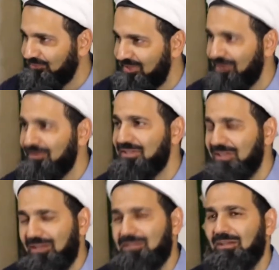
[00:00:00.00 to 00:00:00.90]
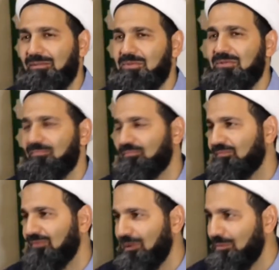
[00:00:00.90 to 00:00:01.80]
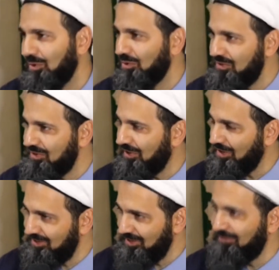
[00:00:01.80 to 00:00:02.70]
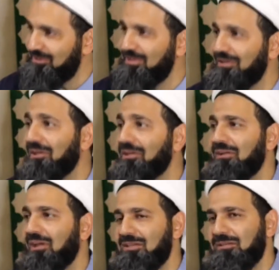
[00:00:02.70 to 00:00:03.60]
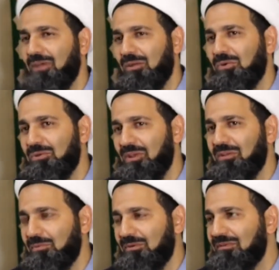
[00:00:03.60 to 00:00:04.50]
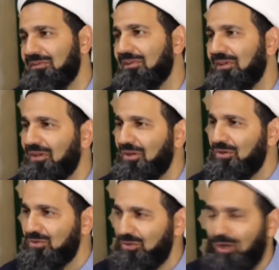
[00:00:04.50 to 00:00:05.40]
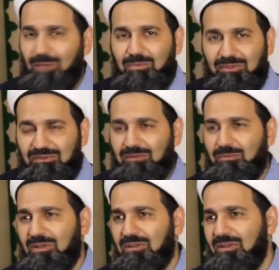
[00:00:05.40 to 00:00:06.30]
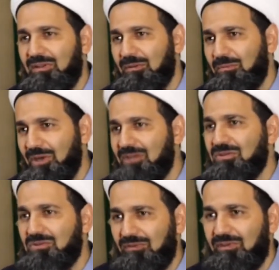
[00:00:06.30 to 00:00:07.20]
79 times, because there are 79, as according to Hadith Prophet, shu'ab of iman, branches of